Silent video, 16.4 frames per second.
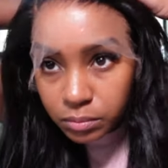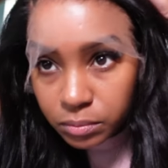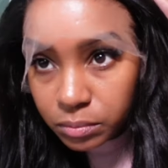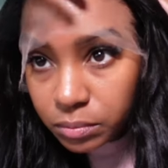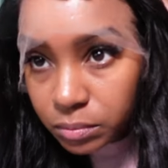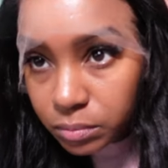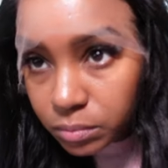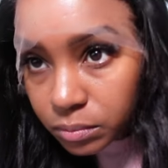
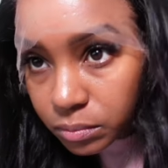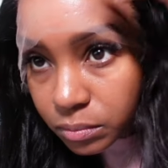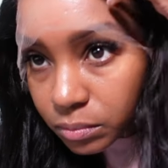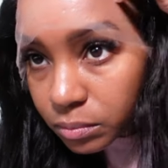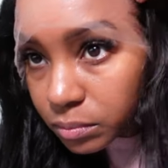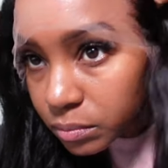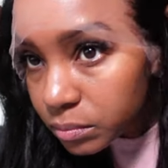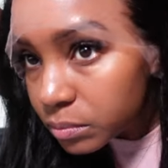fake
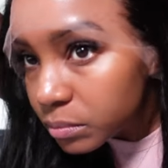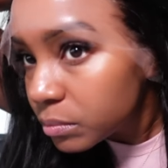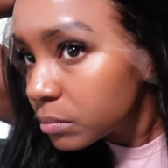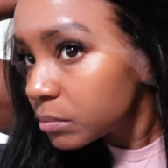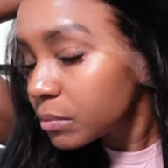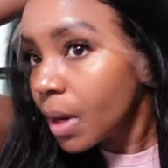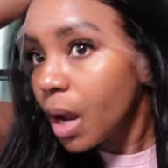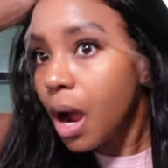scalp and
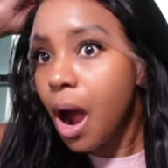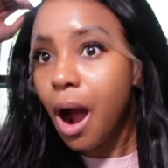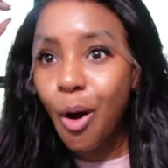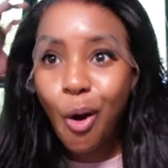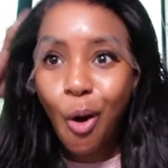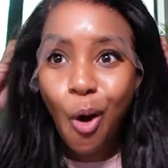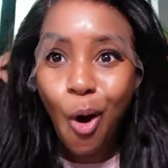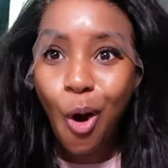it's
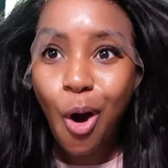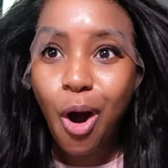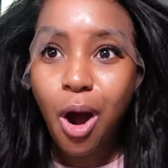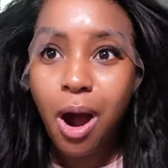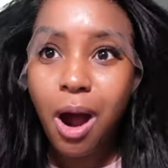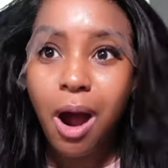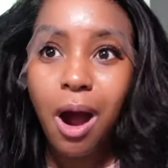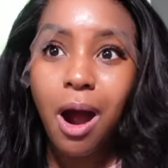pre-plucked
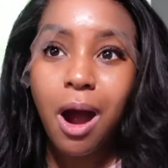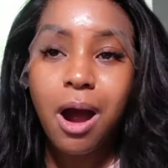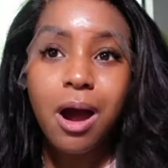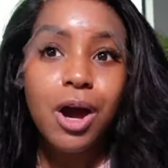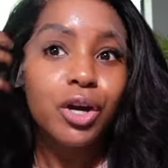and